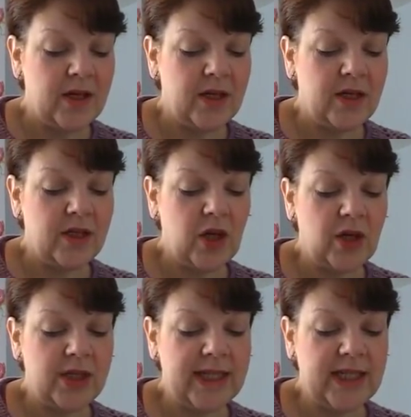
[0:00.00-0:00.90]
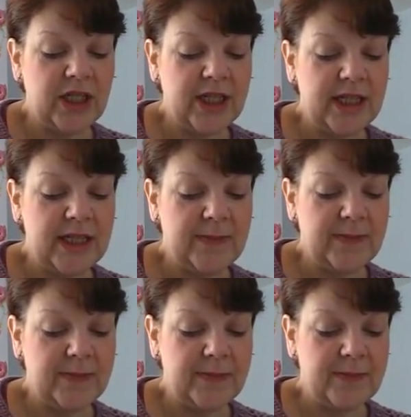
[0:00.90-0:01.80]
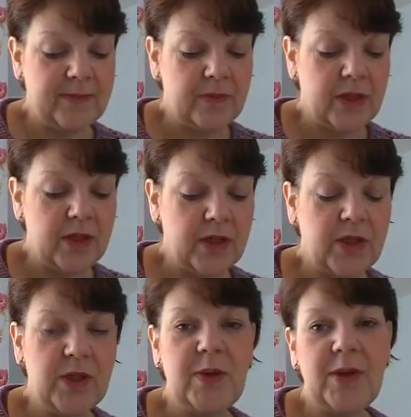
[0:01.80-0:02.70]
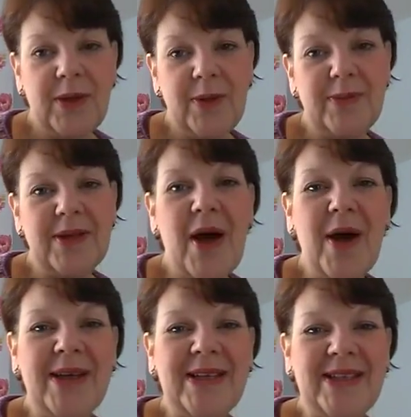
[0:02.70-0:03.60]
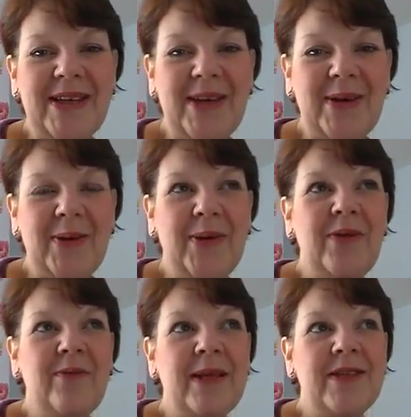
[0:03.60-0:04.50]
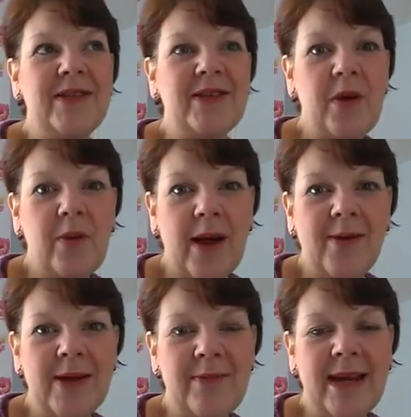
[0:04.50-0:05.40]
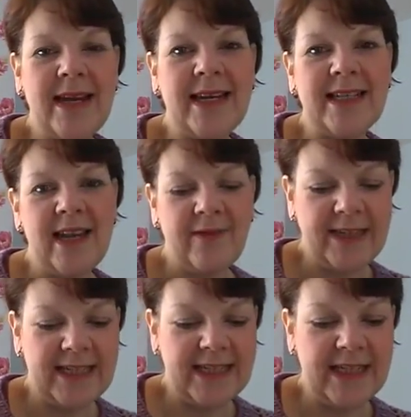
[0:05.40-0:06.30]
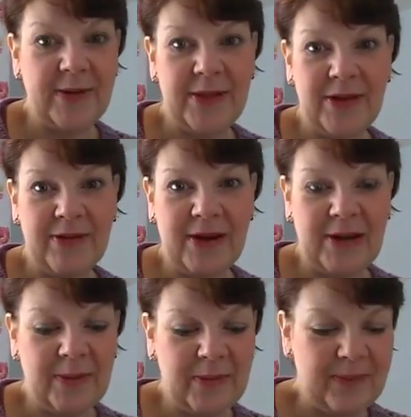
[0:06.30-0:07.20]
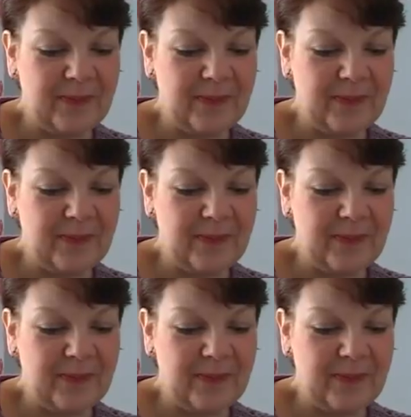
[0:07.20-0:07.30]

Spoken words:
Soul Stitches, Sue Loops. Hi Sue, you've been so welcoming and it's lovely to see you in the group.